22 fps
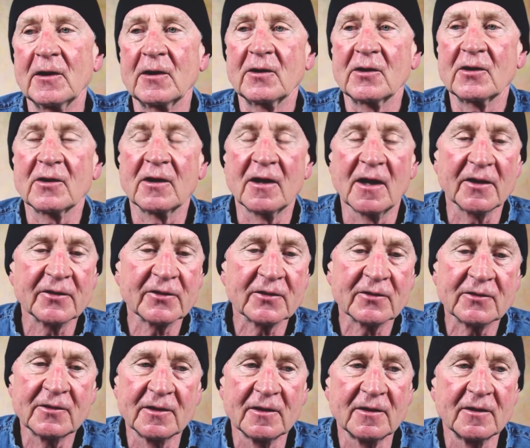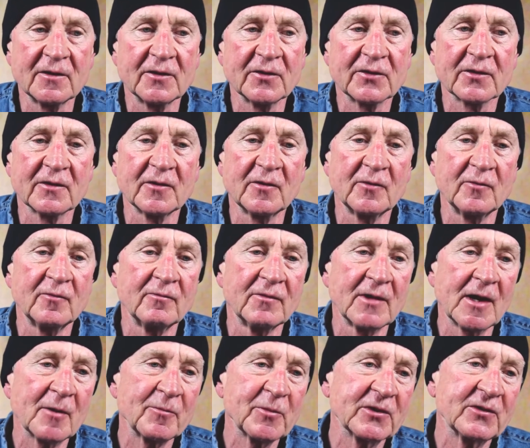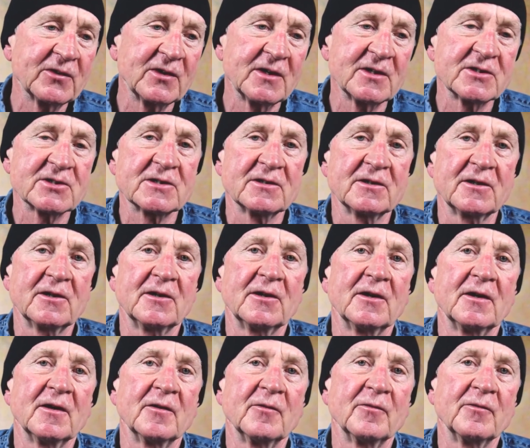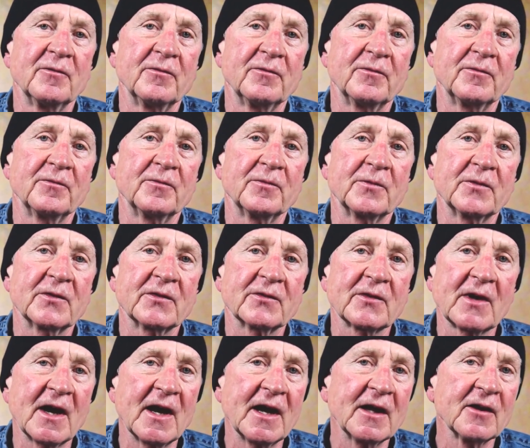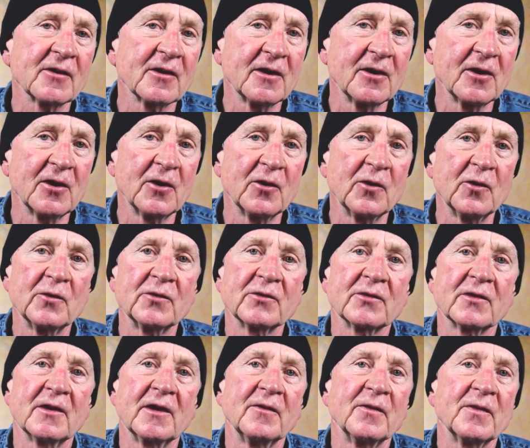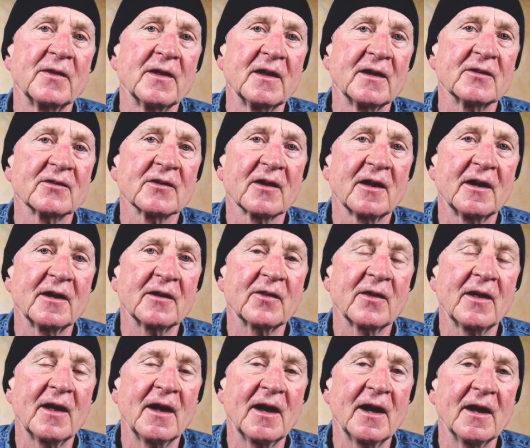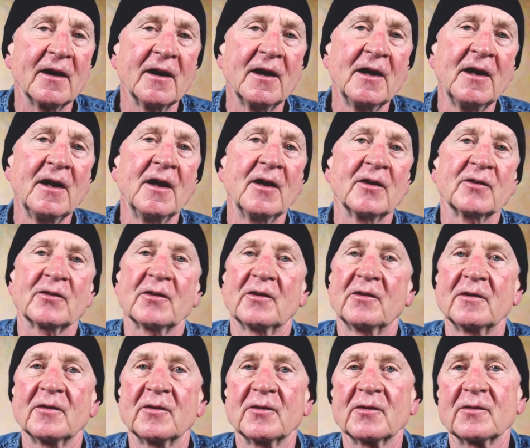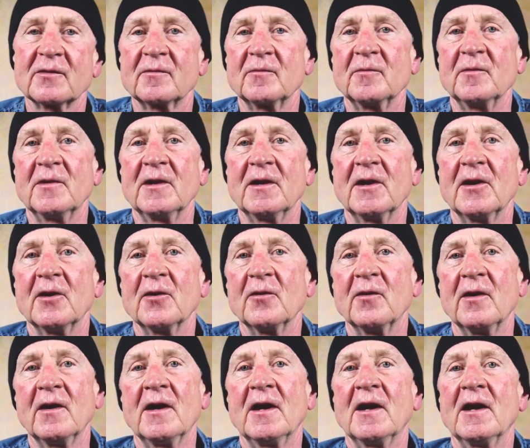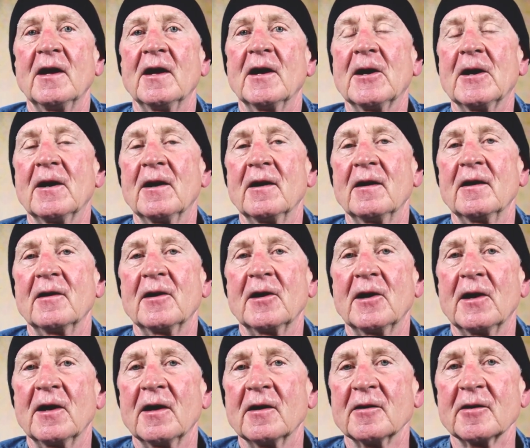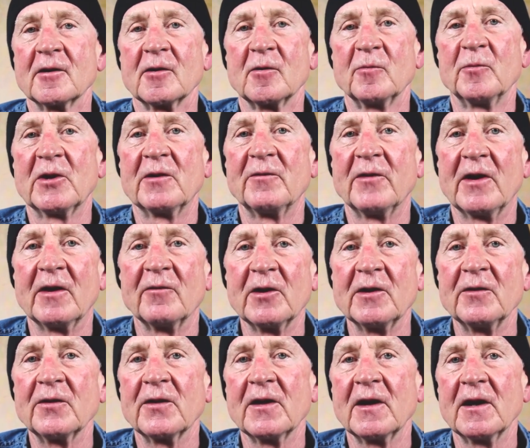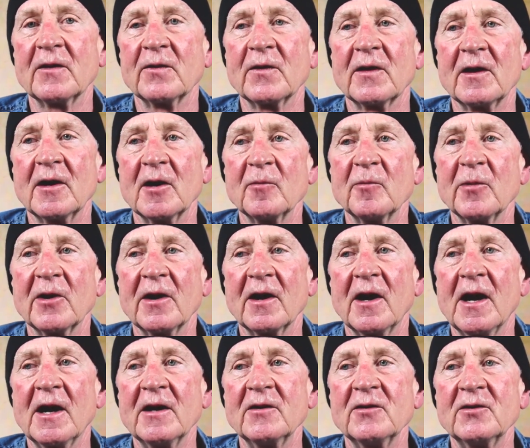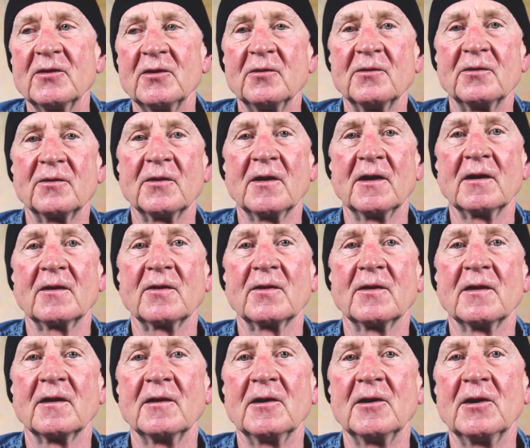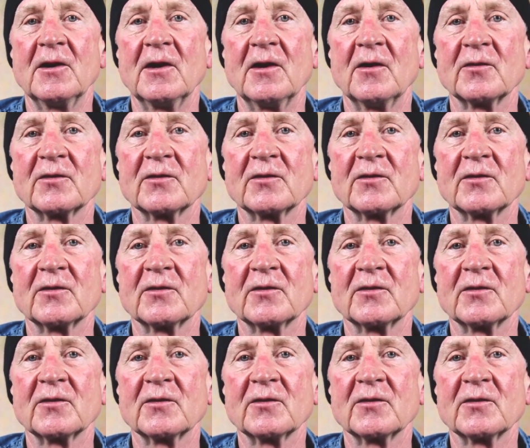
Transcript: clusters and repetition of silos and things like that. So there's, you know, a little bit of everything there, but I do think that, you know,